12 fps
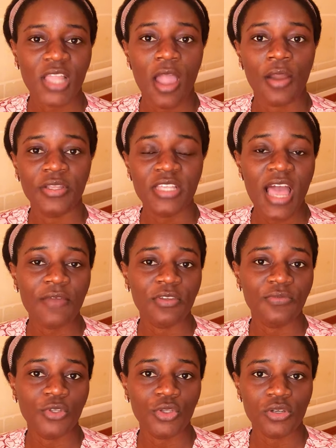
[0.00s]
I already have
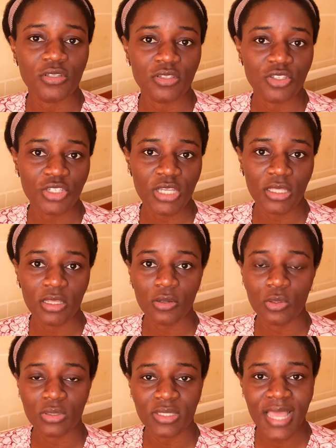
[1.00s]
a video on this
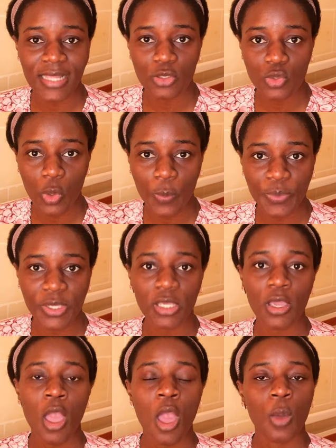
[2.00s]
channel on that topic,